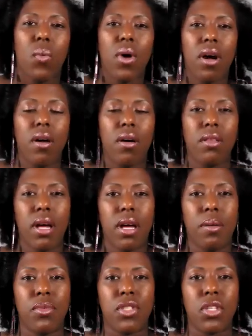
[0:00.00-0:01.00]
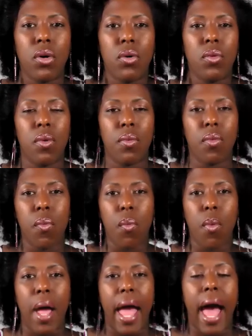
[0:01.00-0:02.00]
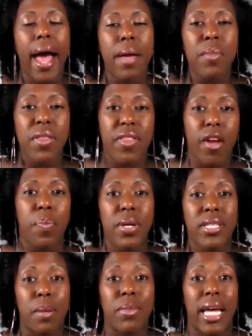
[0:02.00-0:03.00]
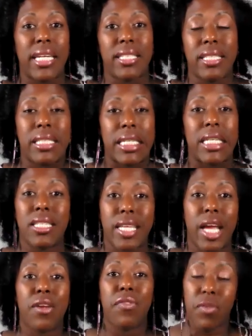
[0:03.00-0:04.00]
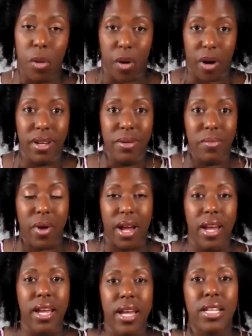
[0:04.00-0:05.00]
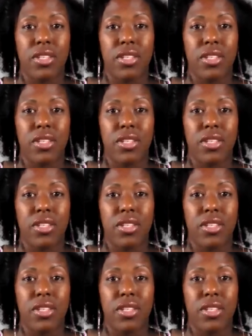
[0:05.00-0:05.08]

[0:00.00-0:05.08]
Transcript: Well, so I am a therapist. I'm licensed in the state of Florida, right?